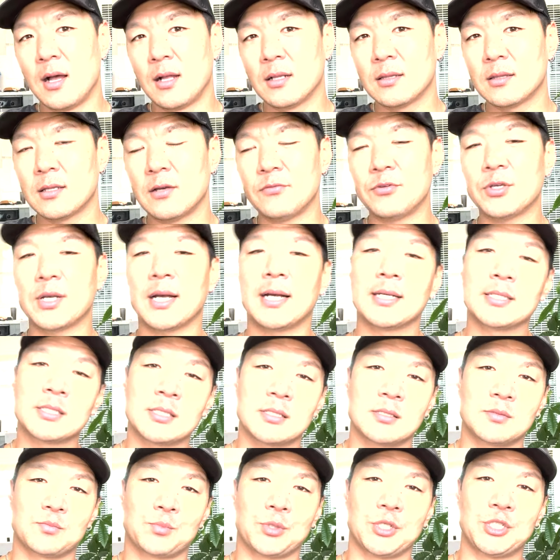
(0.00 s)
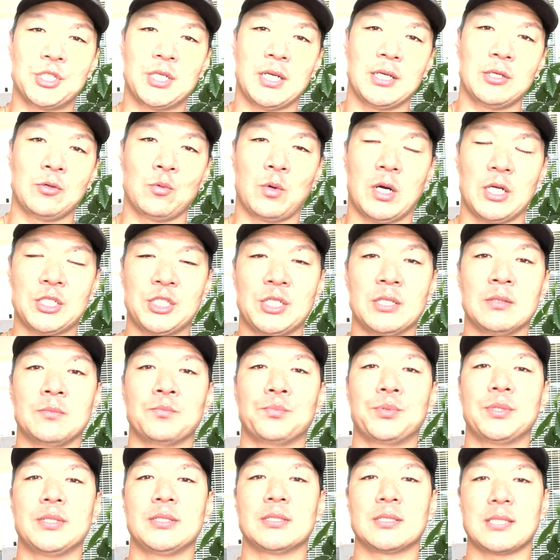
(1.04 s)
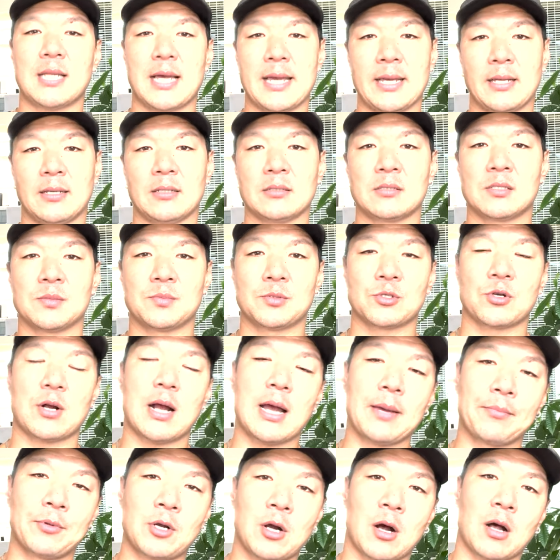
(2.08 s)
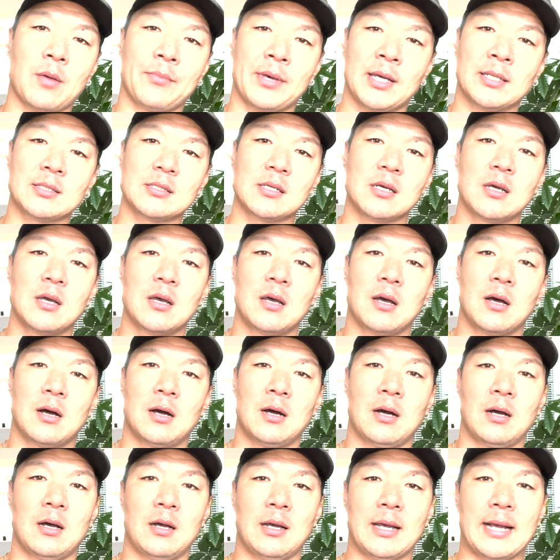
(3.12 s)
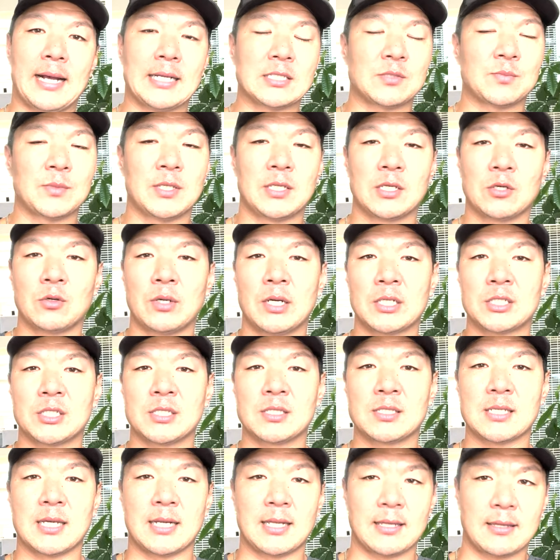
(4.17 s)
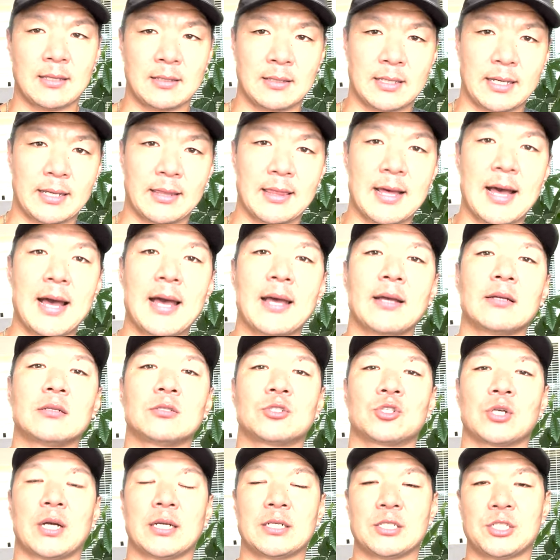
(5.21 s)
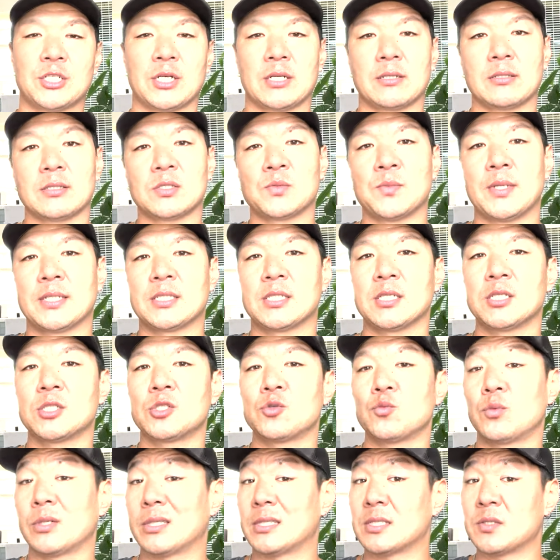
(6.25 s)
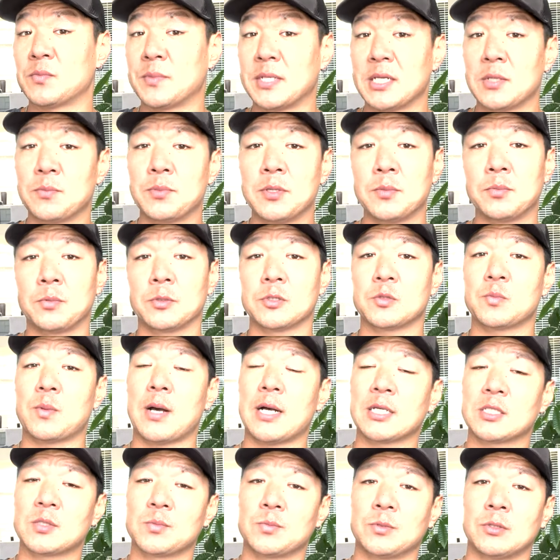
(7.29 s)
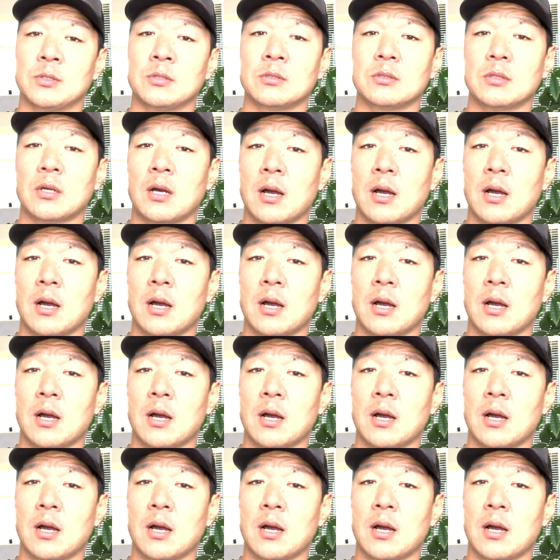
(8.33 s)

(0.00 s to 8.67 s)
Love you guys. Appreciate you watching. Please like, subscribe, comment, uh, ask me any questions, anything like that. Trying to share this message with as many people as possible.